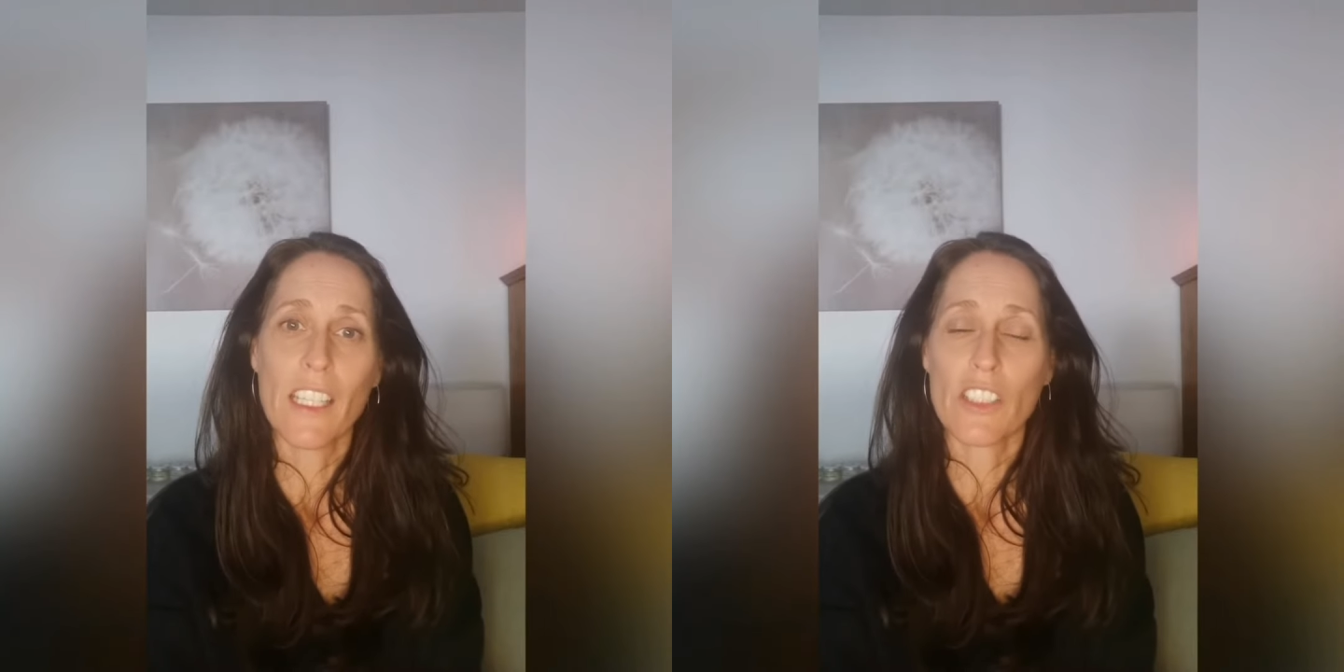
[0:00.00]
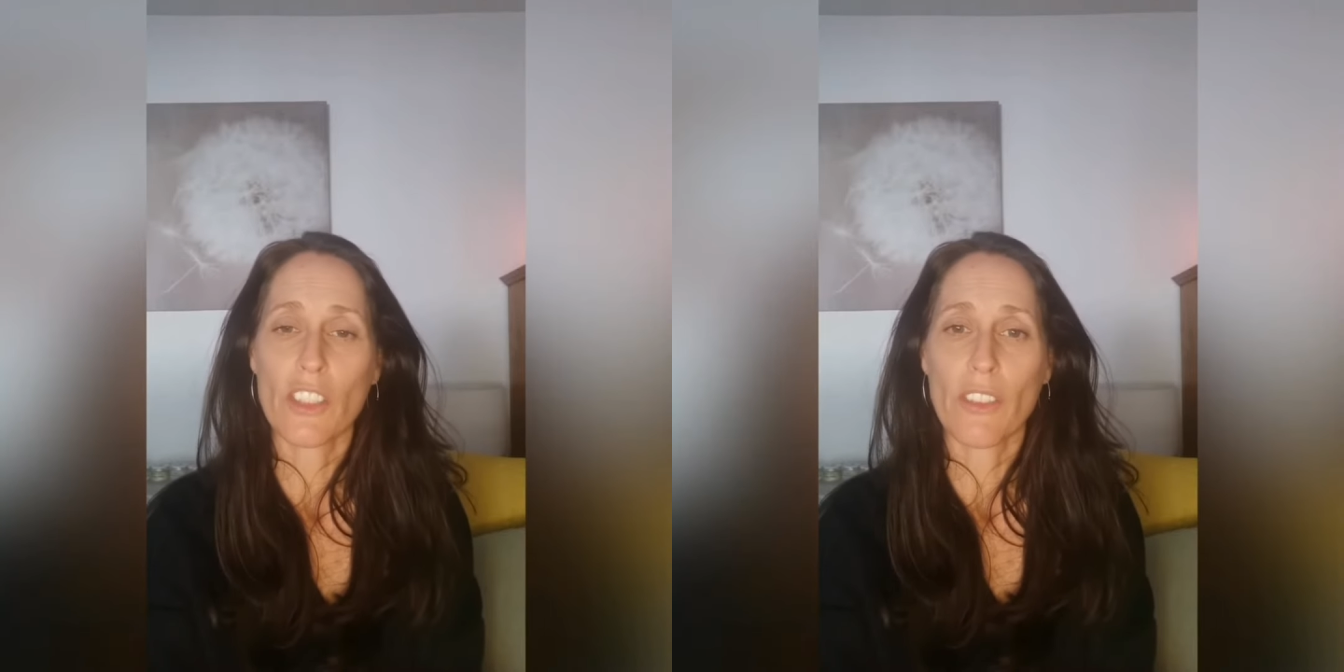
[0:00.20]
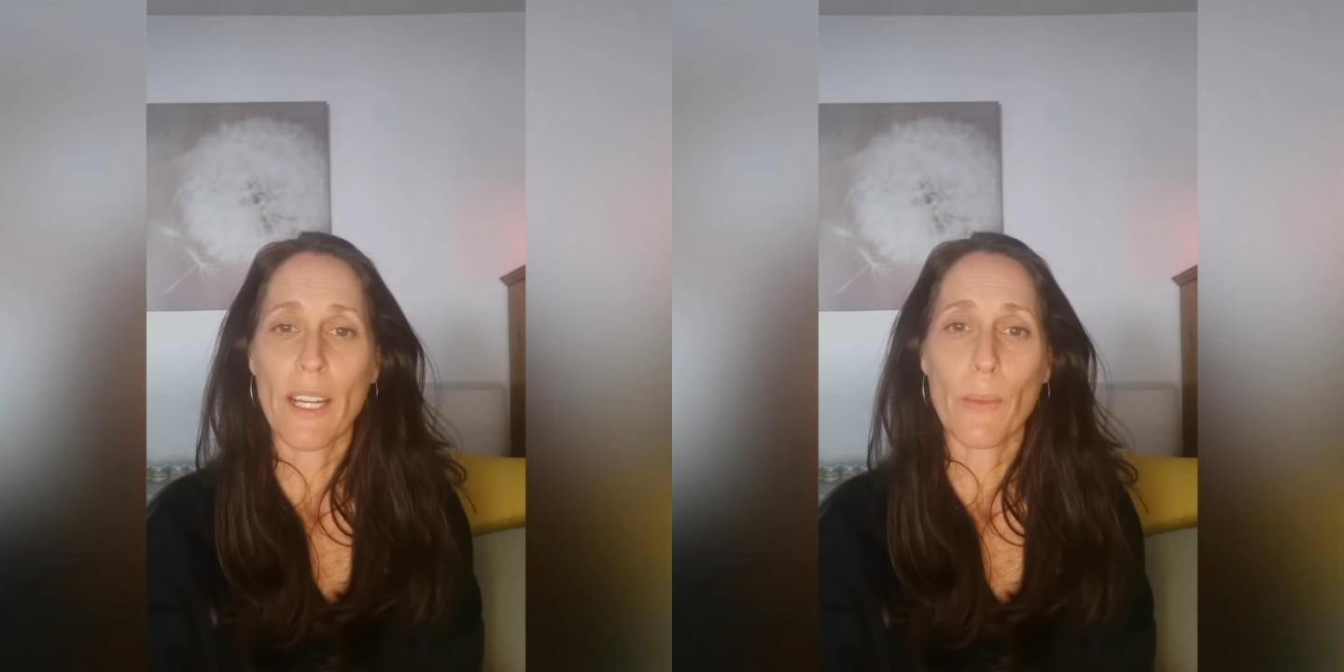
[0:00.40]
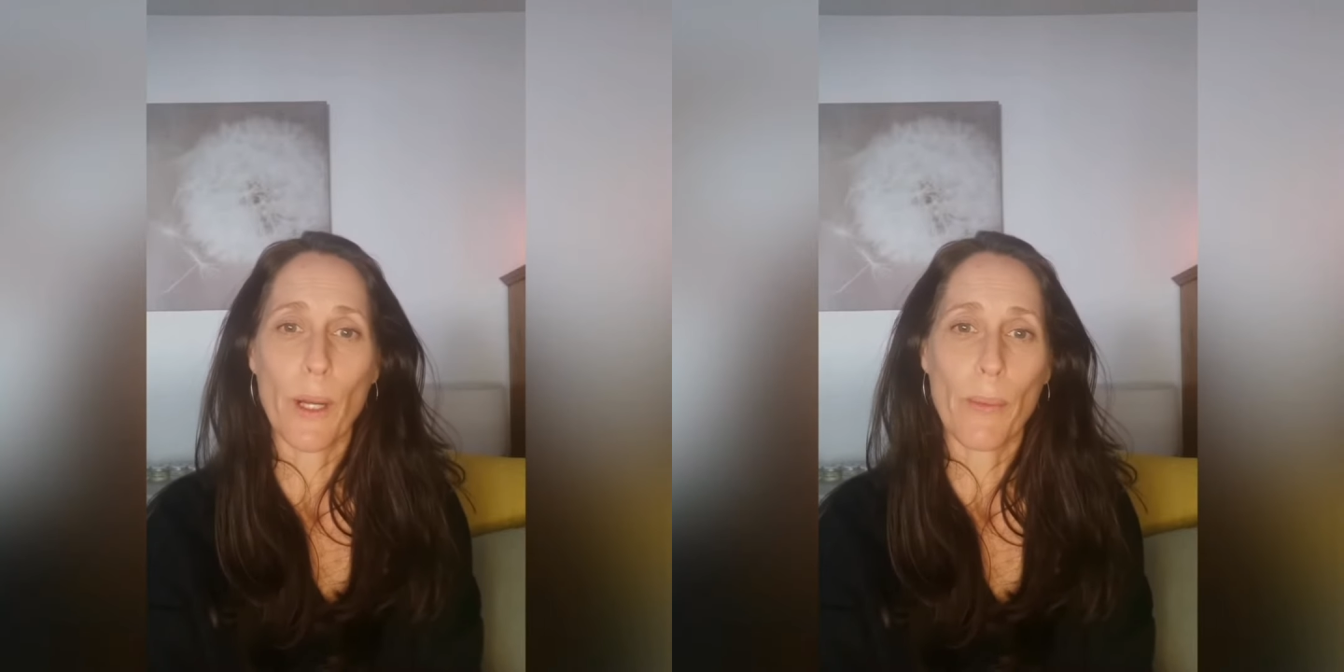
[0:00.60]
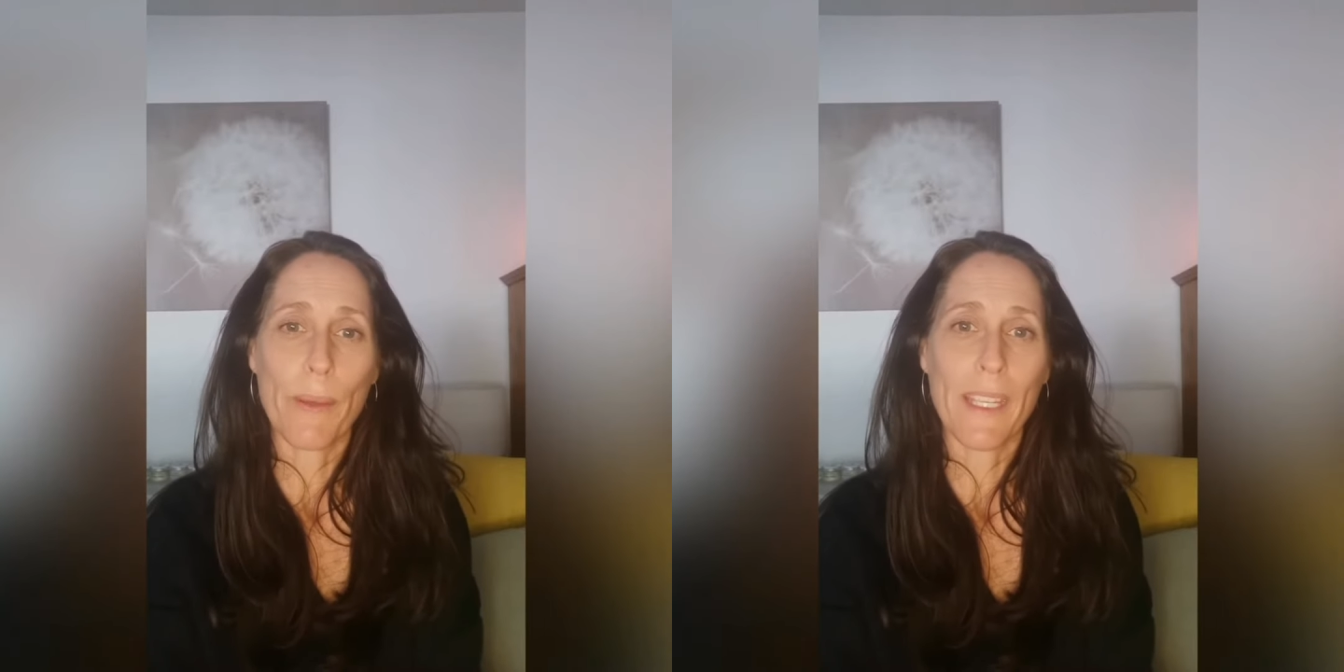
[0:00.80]
to great
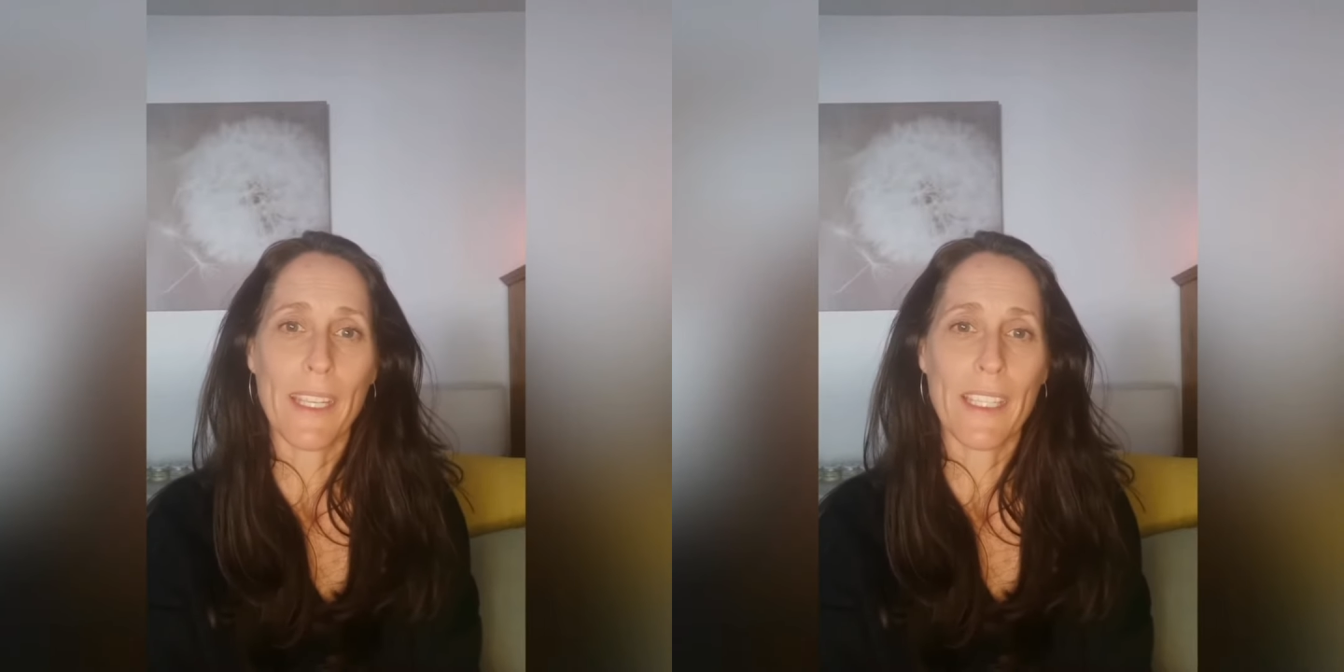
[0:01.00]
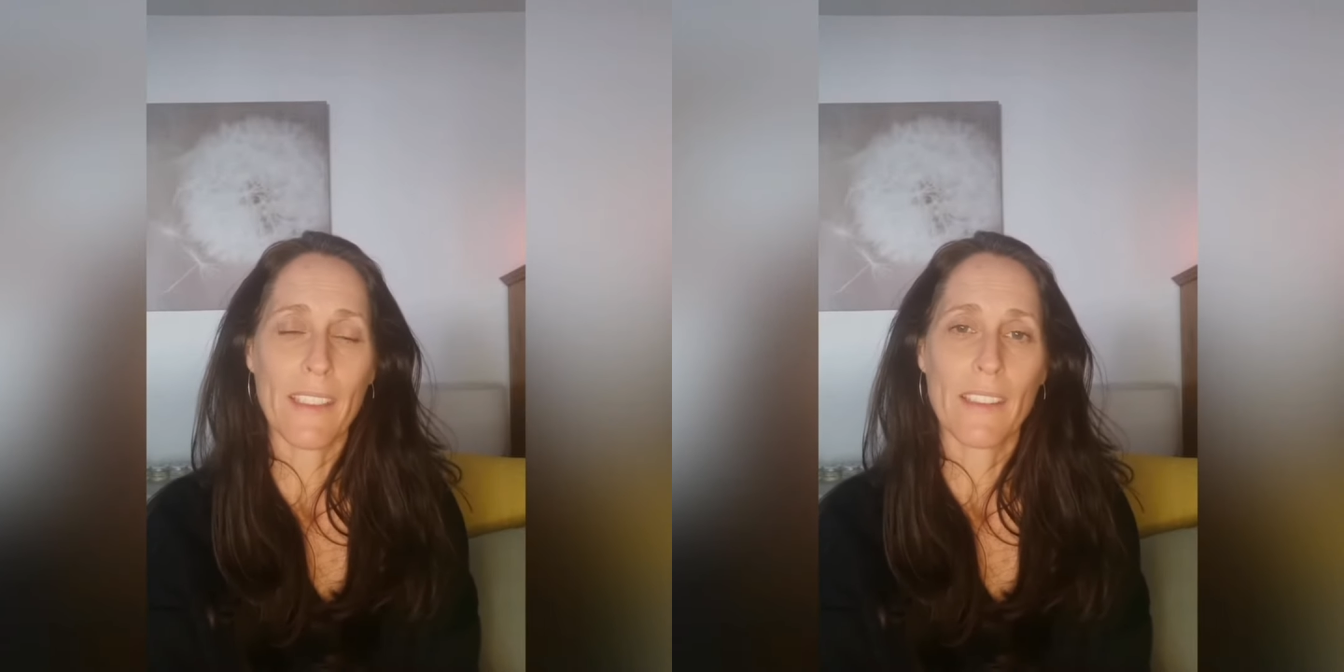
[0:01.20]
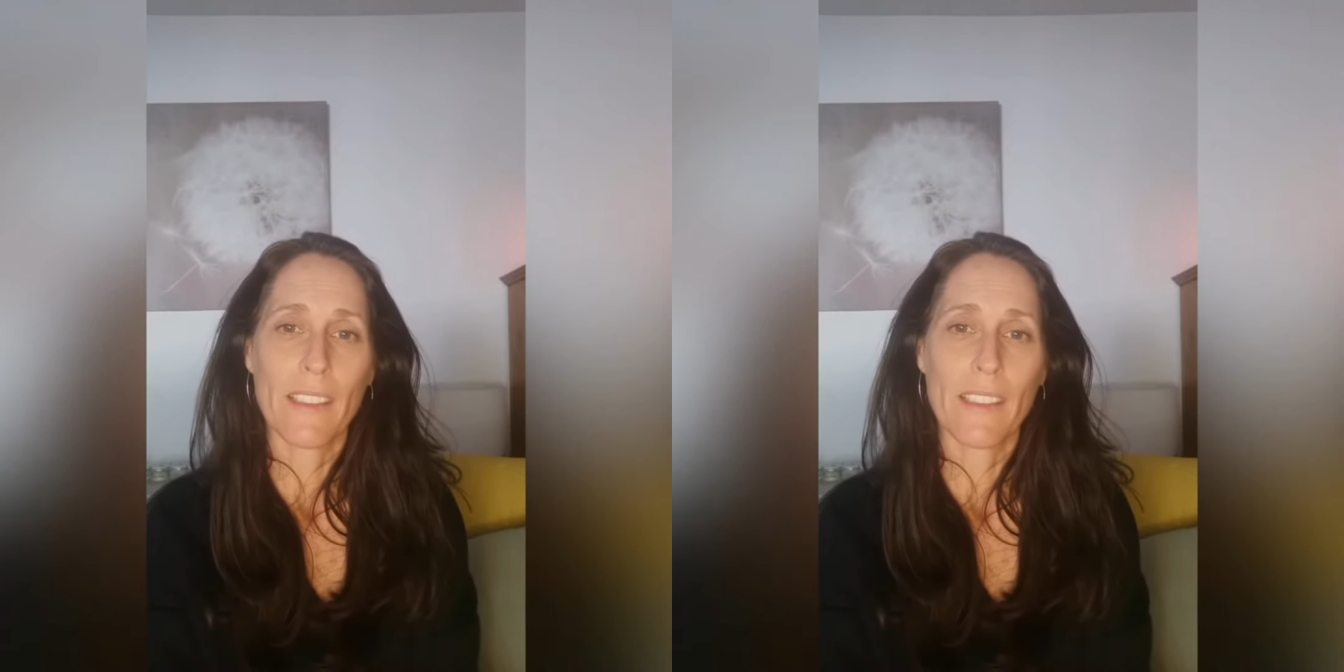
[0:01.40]
well-being.